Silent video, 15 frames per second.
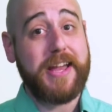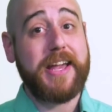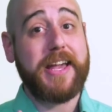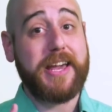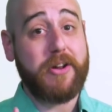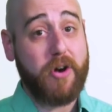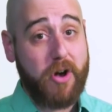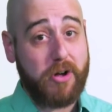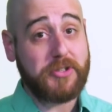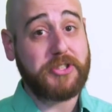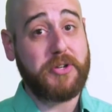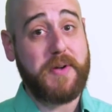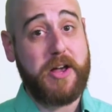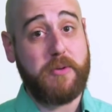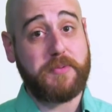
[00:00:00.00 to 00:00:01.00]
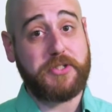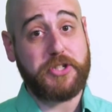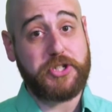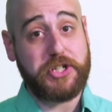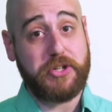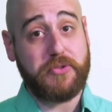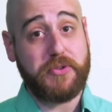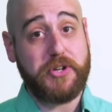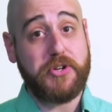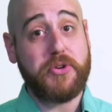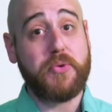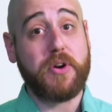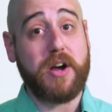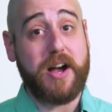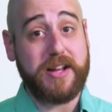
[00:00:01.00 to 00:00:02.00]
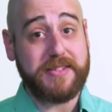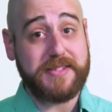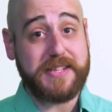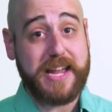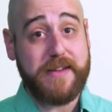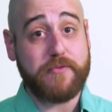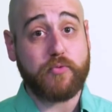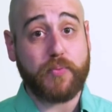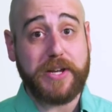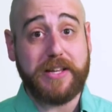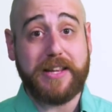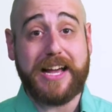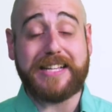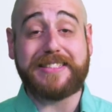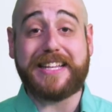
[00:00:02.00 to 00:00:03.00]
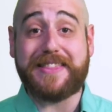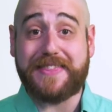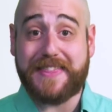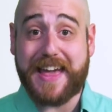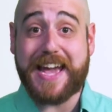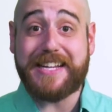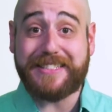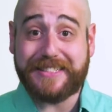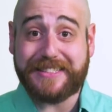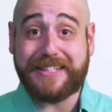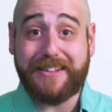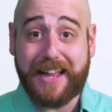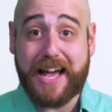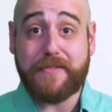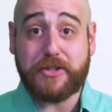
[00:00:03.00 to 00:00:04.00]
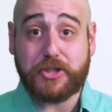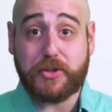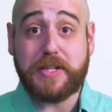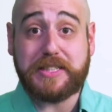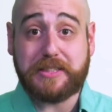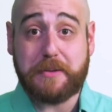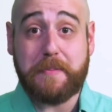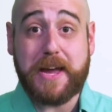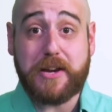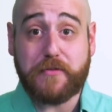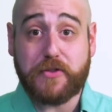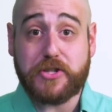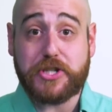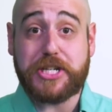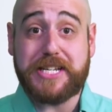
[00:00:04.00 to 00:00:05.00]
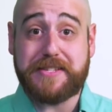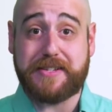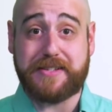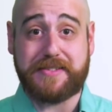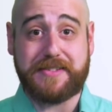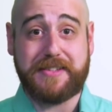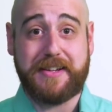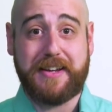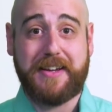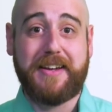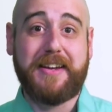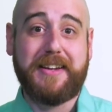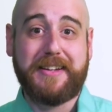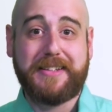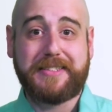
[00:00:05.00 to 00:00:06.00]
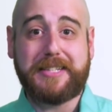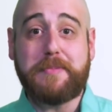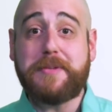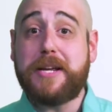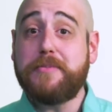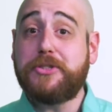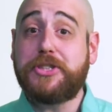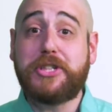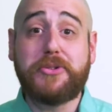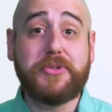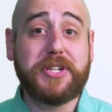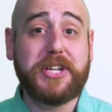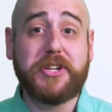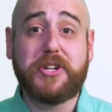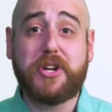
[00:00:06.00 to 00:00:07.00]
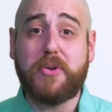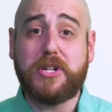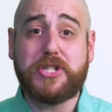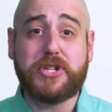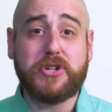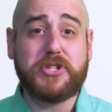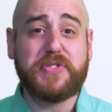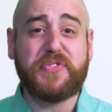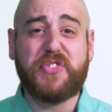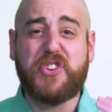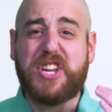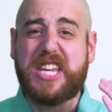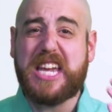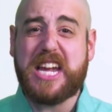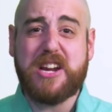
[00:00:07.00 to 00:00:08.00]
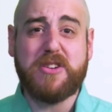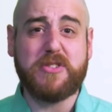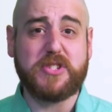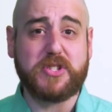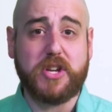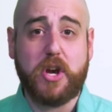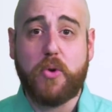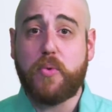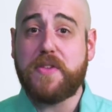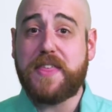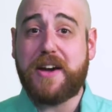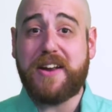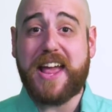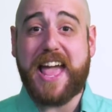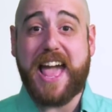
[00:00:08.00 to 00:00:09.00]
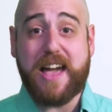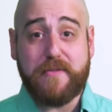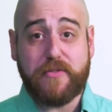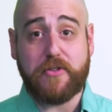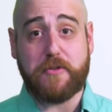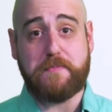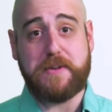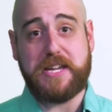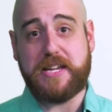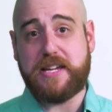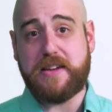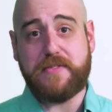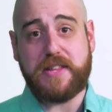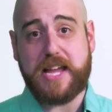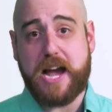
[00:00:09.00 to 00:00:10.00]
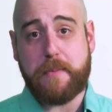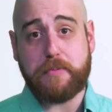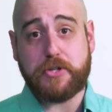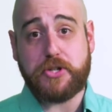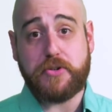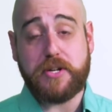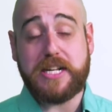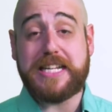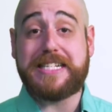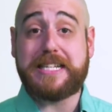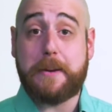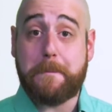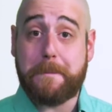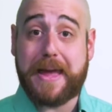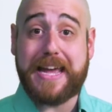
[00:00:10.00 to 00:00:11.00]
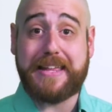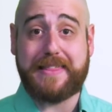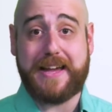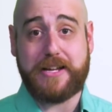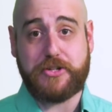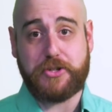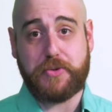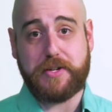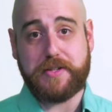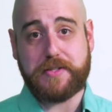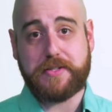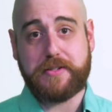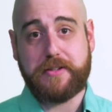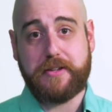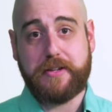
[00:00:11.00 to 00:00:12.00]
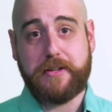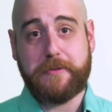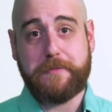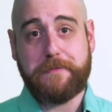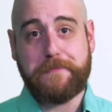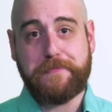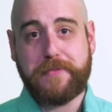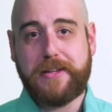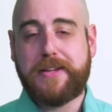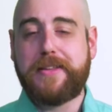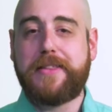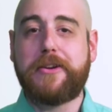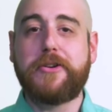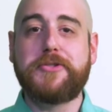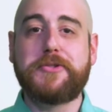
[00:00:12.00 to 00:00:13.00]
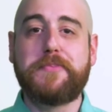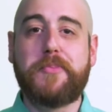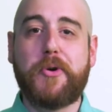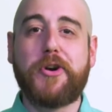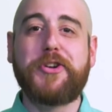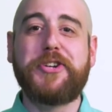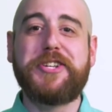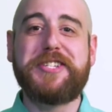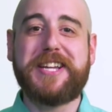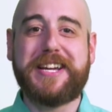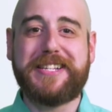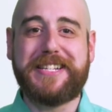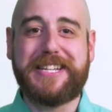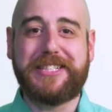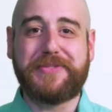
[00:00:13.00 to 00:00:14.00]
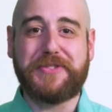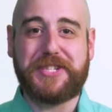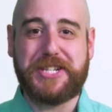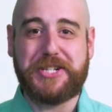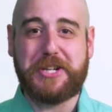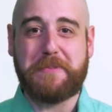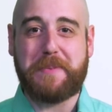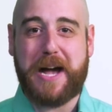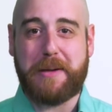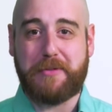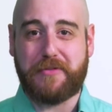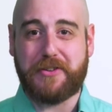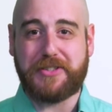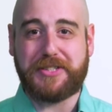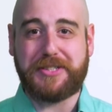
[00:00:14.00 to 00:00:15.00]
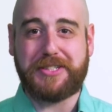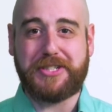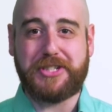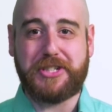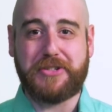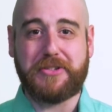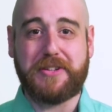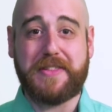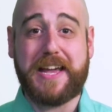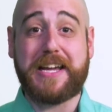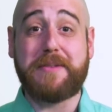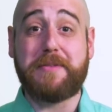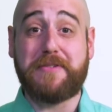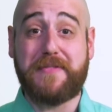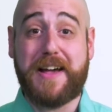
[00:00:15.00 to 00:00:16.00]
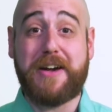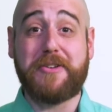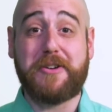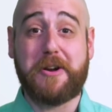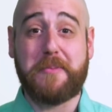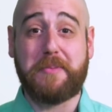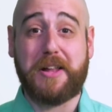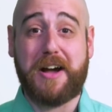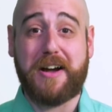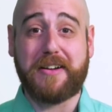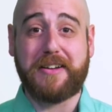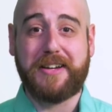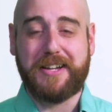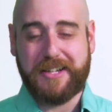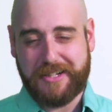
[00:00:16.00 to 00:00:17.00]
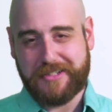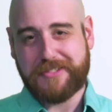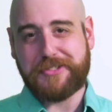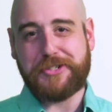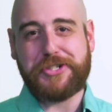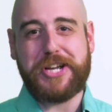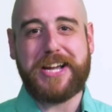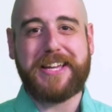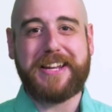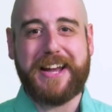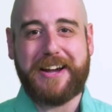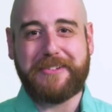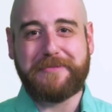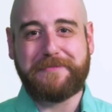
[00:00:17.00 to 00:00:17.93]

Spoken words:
it also helps the children who are unsaved realize that they still have a choice to make for Jesus. Sometimes children can to church for years without ever being given the opportunity to make that choice. There are some more good techniques for teaching Bible verses to children that can be found on our blog, so check it out.